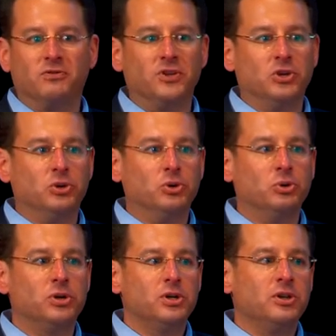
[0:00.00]

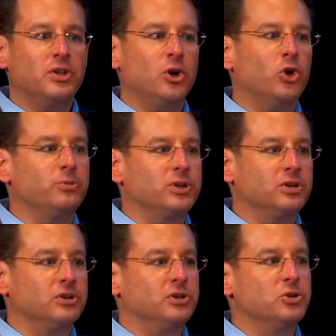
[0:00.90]
view the ultimate
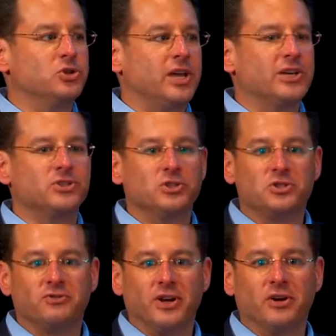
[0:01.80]
conclusion as to the
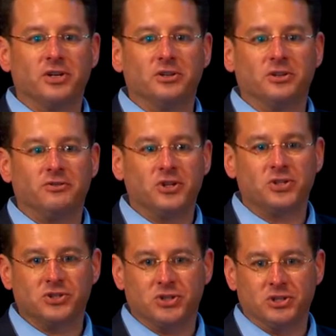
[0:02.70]
severity of the
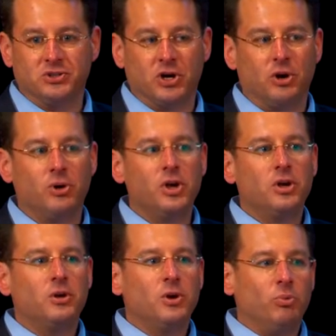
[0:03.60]
deficiency? So
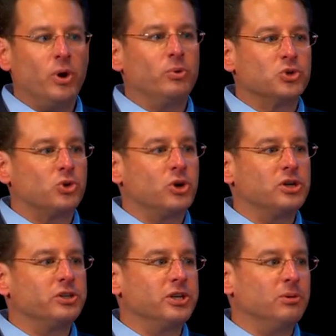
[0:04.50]
what was
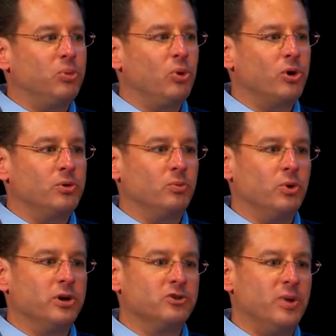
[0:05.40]
critically important
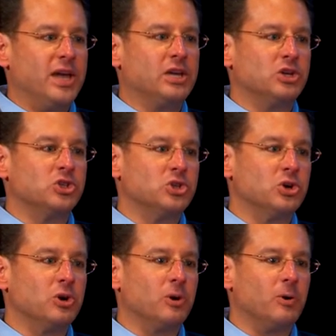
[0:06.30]
was making
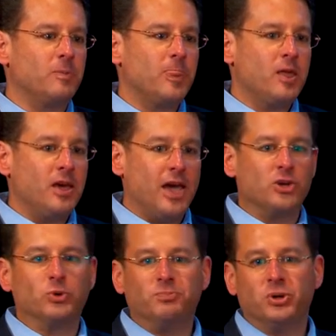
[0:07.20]
sure,
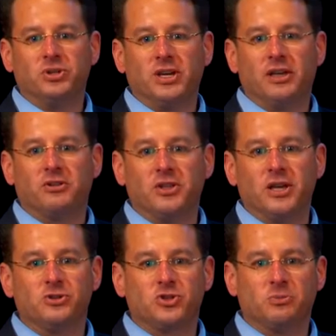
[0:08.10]
as we put together the
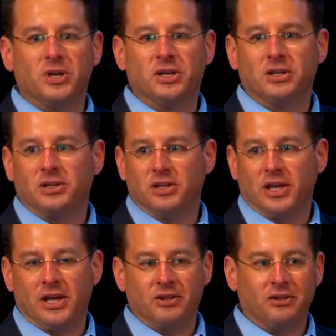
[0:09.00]
instrument
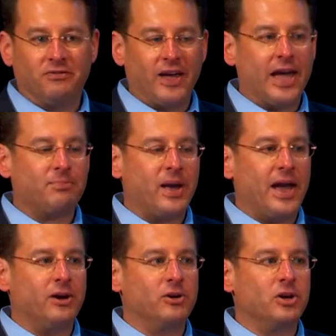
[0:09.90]
and the fact
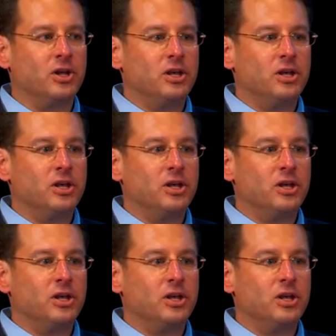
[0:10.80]
pattern,